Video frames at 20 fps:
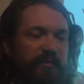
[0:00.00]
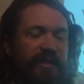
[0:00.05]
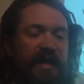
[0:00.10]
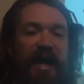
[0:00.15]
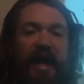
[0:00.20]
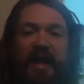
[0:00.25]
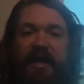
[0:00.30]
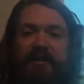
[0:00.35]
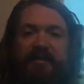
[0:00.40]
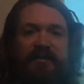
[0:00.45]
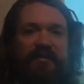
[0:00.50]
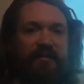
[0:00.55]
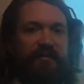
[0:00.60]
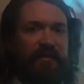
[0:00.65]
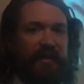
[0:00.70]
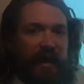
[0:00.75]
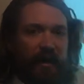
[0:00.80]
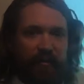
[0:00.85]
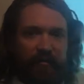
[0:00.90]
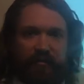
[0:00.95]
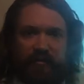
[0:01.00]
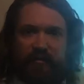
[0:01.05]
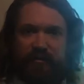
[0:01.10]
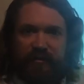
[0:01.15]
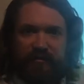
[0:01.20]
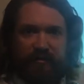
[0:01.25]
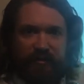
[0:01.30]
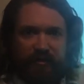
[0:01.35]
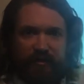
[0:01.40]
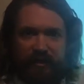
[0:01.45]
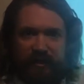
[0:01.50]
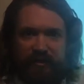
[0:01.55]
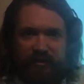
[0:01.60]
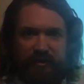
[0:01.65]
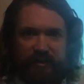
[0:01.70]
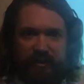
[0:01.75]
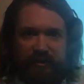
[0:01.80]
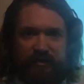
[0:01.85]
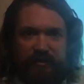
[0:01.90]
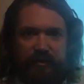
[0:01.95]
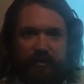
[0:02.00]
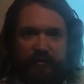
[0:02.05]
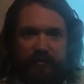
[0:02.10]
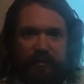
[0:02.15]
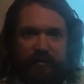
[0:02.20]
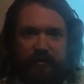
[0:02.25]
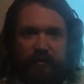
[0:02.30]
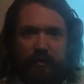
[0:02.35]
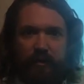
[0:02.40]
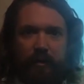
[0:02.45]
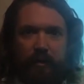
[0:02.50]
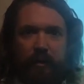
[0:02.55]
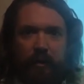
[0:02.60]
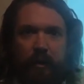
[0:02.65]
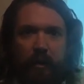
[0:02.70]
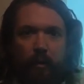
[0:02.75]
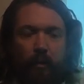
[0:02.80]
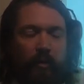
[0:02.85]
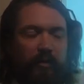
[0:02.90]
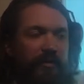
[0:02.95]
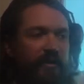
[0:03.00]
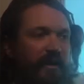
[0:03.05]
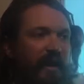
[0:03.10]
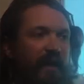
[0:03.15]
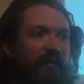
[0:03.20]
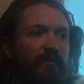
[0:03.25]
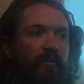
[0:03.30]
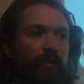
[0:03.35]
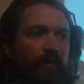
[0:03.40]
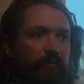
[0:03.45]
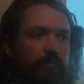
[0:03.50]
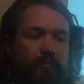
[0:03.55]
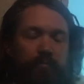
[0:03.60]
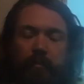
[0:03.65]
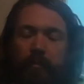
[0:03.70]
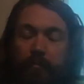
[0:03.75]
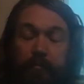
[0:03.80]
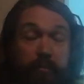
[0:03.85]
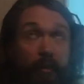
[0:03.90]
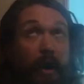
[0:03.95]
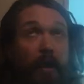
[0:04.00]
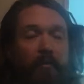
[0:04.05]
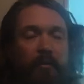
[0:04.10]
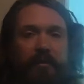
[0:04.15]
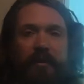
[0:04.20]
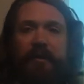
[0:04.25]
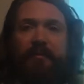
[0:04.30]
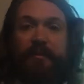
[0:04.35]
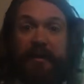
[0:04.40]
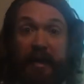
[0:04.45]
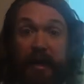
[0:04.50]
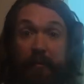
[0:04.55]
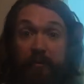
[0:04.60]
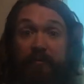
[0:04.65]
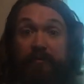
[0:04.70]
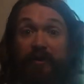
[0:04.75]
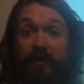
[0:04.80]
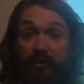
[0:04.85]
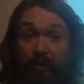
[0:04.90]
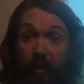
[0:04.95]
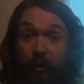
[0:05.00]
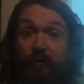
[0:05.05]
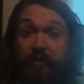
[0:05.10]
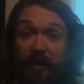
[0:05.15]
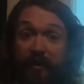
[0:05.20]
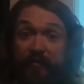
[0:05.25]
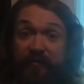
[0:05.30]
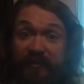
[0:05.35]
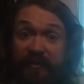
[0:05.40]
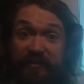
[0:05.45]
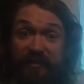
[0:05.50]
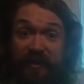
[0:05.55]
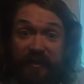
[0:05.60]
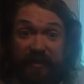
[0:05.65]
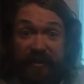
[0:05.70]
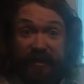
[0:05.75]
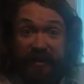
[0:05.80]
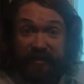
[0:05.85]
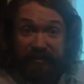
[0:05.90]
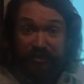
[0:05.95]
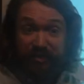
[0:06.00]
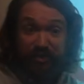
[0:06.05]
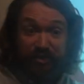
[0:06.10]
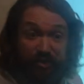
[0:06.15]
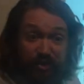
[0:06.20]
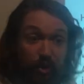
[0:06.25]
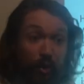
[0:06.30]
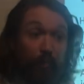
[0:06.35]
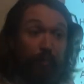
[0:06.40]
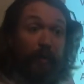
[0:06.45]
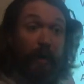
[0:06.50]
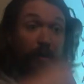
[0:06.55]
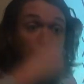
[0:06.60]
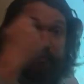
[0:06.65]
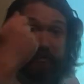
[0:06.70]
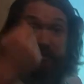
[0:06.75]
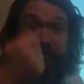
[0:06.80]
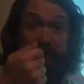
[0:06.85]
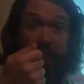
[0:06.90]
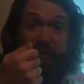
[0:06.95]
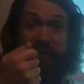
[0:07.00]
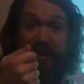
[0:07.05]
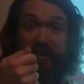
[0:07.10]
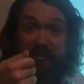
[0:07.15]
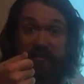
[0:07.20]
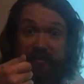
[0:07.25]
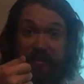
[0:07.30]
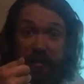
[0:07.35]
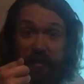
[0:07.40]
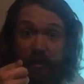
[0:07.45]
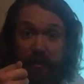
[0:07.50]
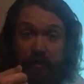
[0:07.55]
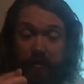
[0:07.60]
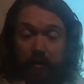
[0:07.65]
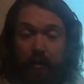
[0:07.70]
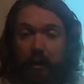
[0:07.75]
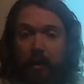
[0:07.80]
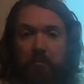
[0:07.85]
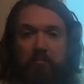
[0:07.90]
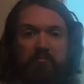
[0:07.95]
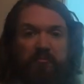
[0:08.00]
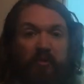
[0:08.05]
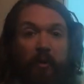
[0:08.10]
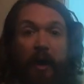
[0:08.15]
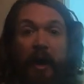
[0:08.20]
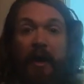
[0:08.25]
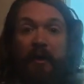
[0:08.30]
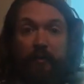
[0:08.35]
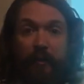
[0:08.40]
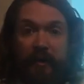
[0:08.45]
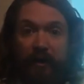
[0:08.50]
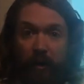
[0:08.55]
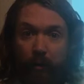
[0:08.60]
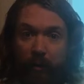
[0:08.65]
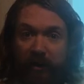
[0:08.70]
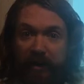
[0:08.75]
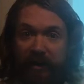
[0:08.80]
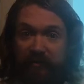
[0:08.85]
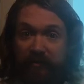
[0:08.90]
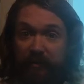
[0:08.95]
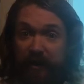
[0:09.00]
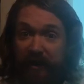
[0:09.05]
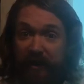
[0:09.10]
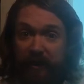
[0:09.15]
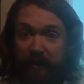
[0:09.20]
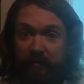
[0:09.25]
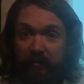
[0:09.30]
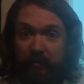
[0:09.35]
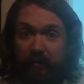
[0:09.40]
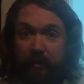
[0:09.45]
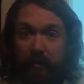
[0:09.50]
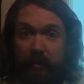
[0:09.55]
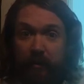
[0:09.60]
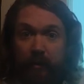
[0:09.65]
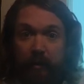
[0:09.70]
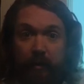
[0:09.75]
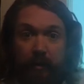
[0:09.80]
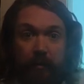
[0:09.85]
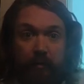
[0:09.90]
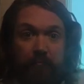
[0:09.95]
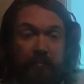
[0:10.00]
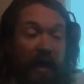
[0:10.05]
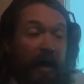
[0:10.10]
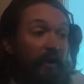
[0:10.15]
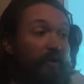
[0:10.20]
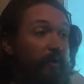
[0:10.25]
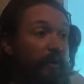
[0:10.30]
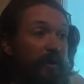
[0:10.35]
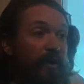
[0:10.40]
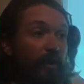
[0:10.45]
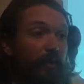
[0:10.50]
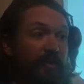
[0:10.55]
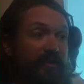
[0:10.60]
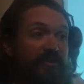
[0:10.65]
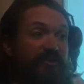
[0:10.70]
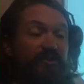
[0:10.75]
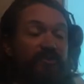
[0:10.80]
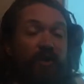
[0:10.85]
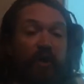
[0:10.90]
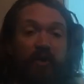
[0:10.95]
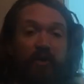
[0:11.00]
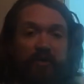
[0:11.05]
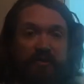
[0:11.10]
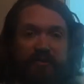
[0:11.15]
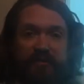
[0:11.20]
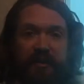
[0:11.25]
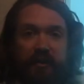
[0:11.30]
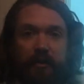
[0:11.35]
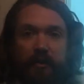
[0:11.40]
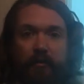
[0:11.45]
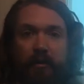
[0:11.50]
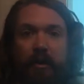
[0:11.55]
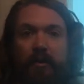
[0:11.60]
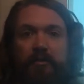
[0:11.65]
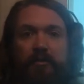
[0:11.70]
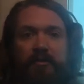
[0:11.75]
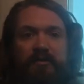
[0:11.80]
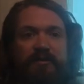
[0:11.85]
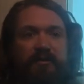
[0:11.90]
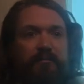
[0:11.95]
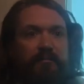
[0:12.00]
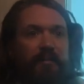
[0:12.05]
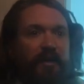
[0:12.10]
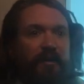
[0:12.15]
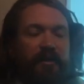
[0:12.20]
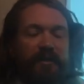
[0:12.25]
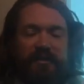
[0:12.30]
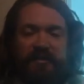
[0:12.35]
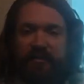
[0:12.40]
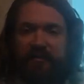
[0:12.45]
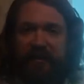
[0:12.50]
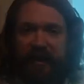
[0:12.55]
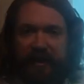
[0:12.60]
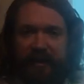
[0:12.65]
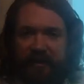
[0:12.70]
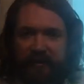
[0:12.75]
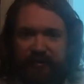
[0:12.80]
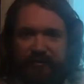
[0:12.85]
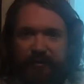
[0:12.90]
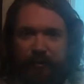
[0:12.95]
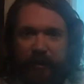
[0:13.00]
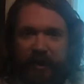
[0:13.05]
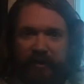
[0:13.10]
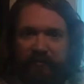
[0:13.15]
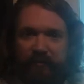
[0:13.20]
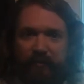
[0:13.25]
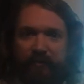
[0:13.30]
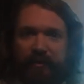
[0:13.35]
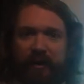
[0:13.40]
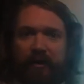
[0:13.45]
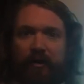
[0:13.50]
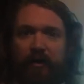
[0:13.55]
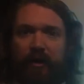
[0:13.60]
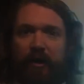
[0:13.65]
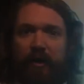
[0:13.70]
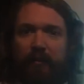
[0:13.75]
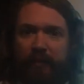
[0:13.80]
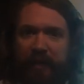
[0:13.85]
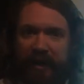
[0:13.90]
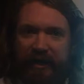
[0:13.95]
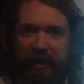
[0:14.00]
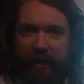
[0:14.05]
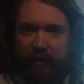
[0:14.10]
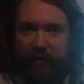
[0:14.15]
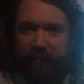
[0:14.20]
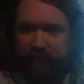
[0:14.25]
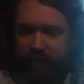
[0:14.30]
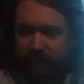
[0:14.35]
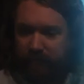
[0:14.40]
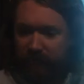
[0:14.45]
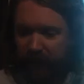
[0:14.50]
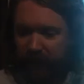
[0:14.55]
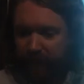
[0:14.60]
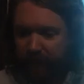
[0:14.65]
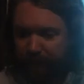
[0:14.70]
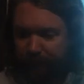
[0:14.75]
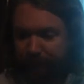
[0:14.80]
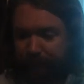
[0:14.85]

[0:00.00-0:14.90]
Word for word: tens of thousands of degrees on its surface. We'll never probably be able to go there physically and scoop up some of that sun. So how do we know what it is made of? How do we know what stars that are hundreds of millions of light years away from here are made out of? Okay?